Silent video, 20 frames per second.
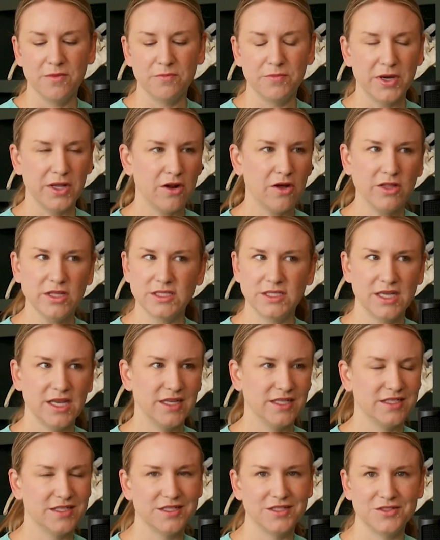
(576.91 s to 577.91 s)
But all it
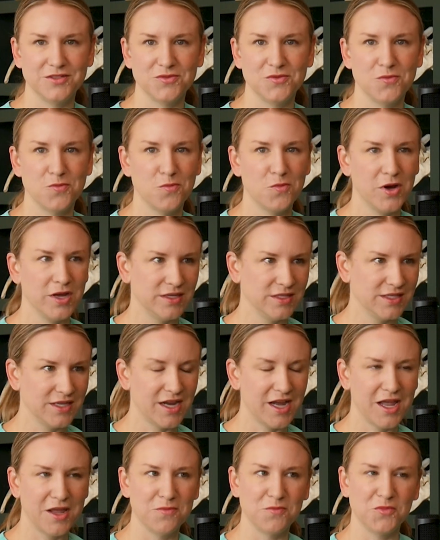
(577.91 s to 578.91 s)
takes is one
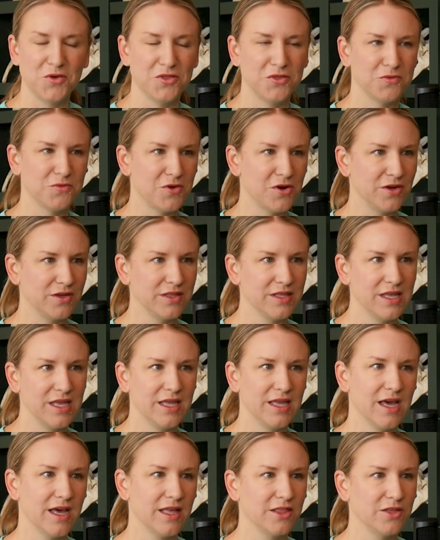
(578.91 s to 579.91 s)
time with the wrong
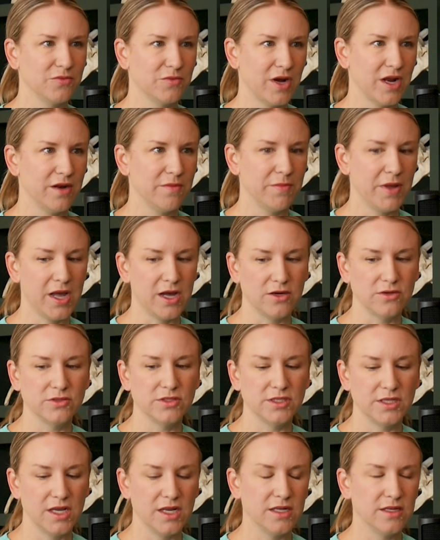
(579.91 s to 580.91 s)
thing at the right
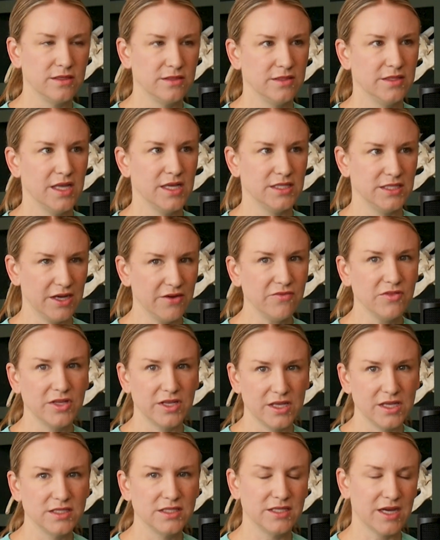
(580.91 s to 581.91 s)
amount, and they
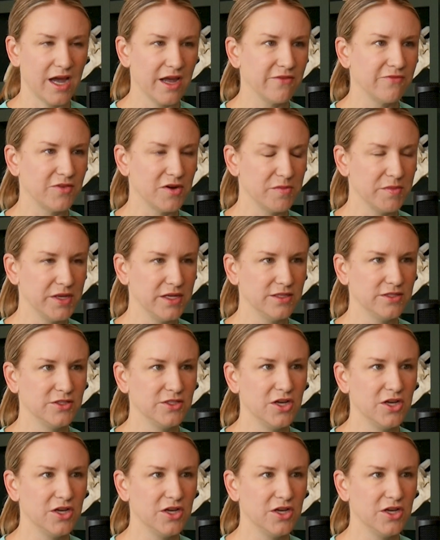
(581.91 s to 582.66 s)
definitely can die from it.